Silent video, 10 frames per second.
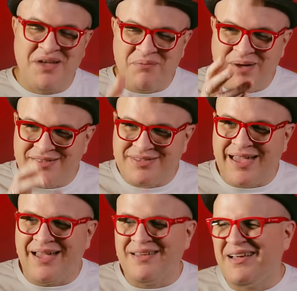How about
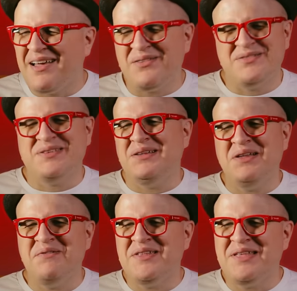that? I always thought
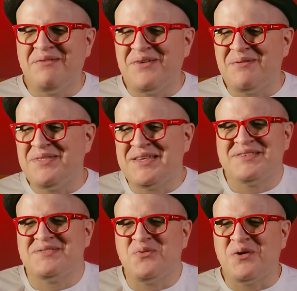Lovey Dovey, I mean, that's
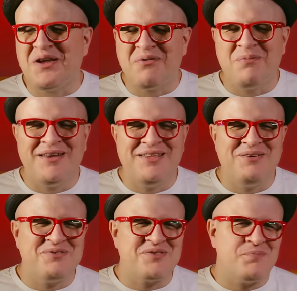just a word everybody
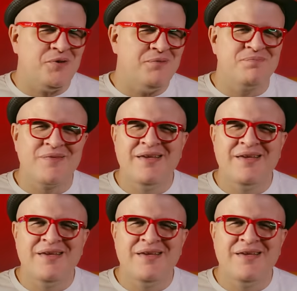uses, but.